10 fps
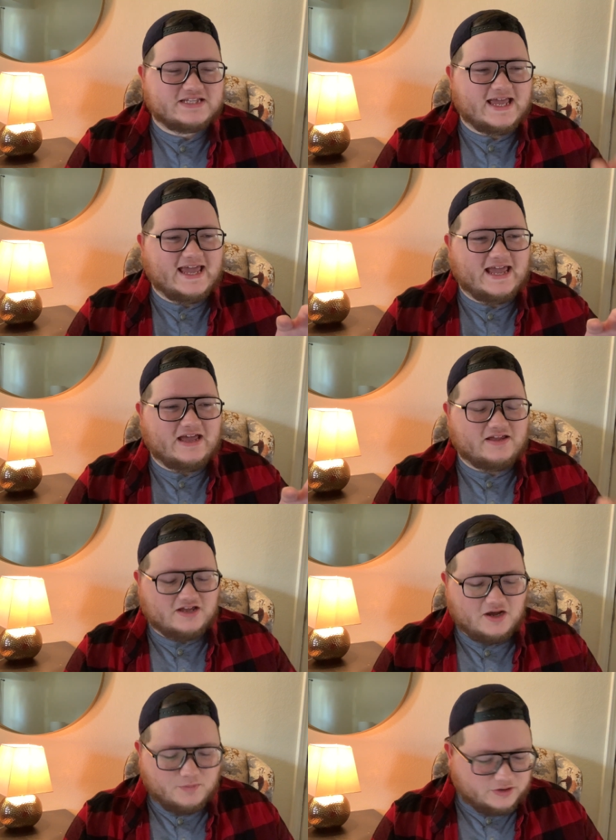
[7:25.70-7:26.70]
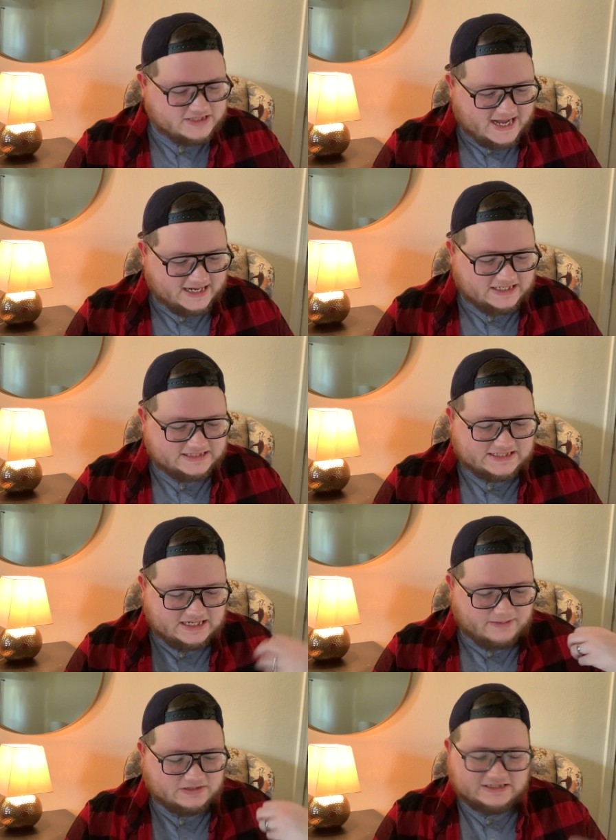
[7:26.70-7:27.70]
a young protagonist
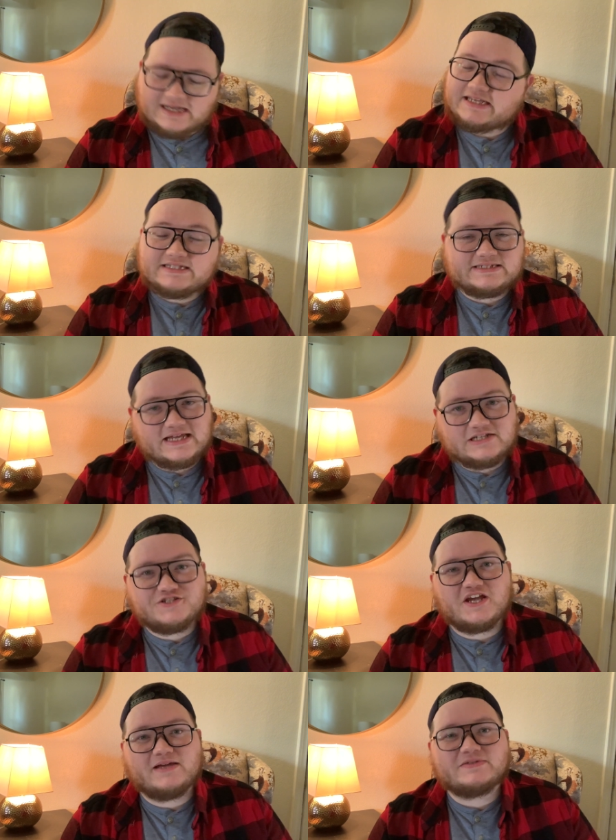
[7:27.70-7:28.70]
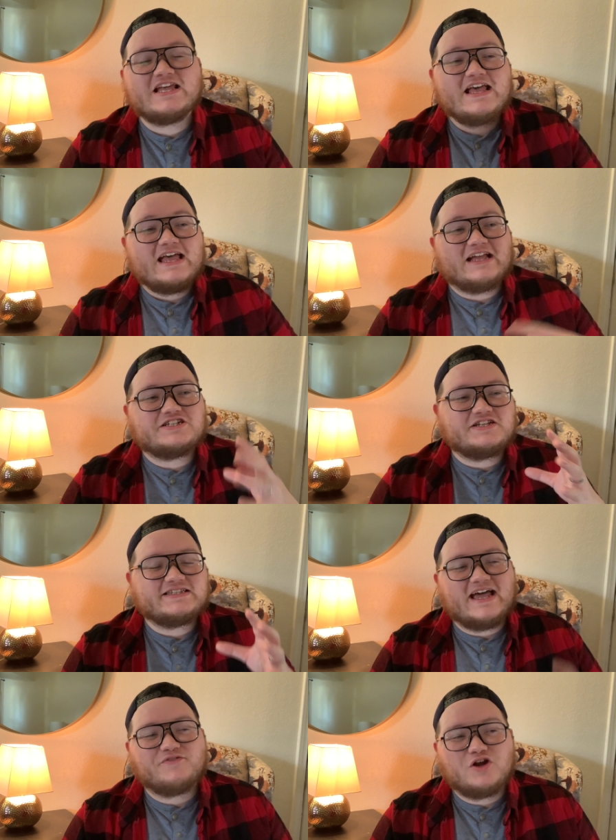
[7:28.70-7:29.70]
named Lucky St. James, and she is
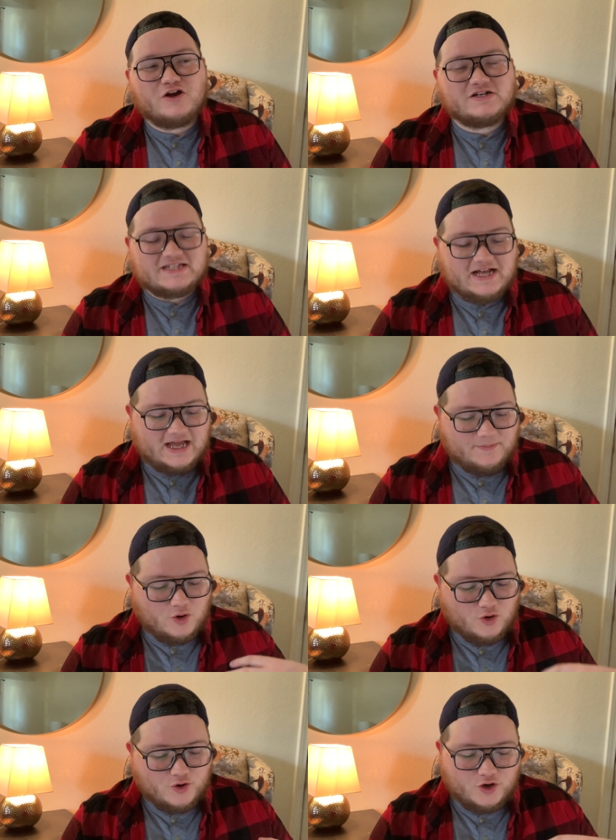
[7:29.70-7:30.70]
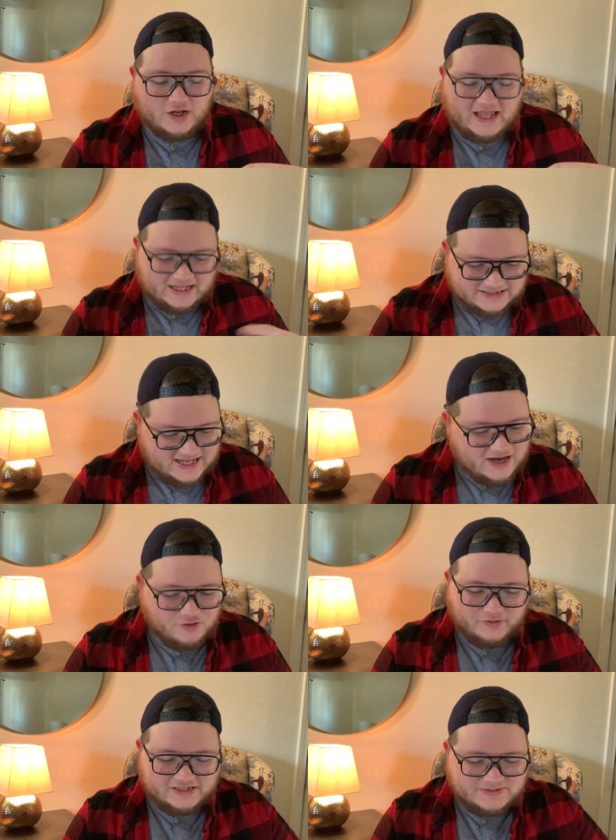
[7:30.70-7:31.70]
having a hard time. Her
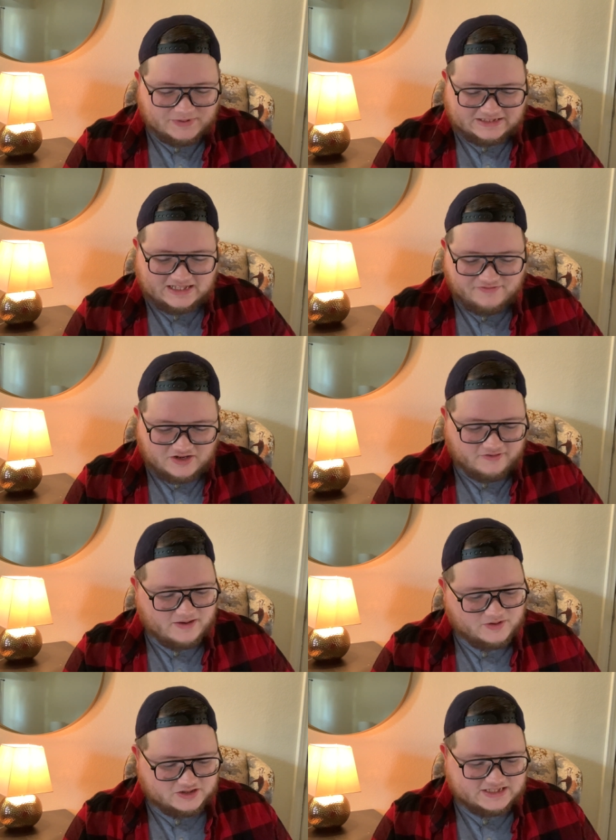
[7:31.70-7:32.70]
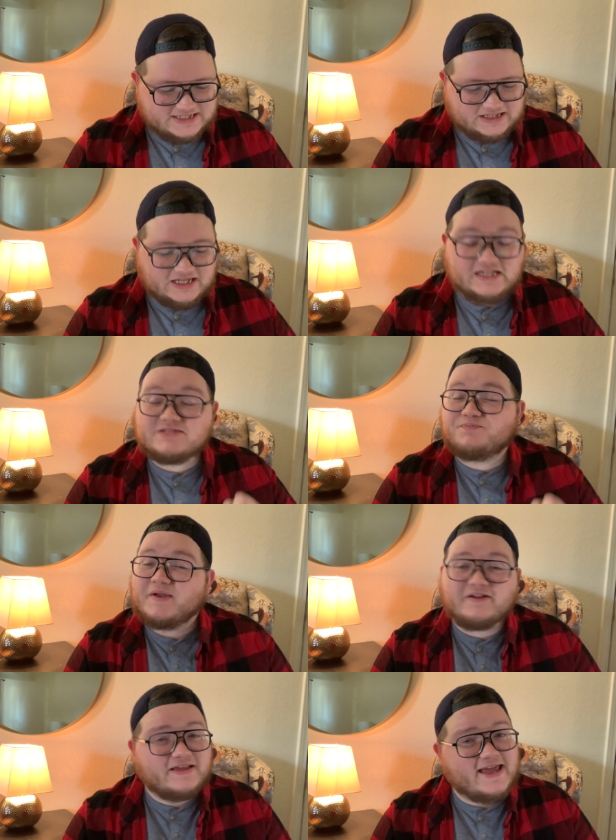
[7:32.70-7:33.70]
cantankerous but loving grandmother Stella is
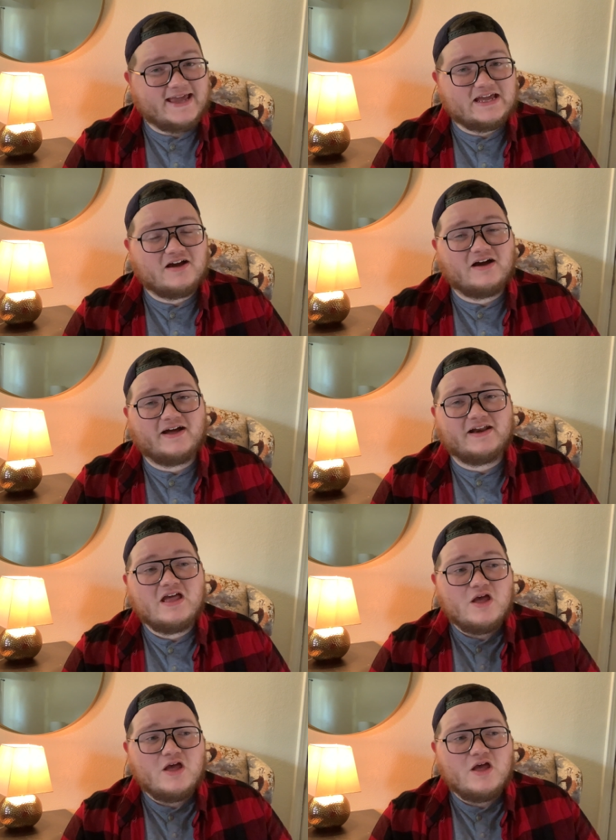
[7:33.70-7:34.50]
barely hanging on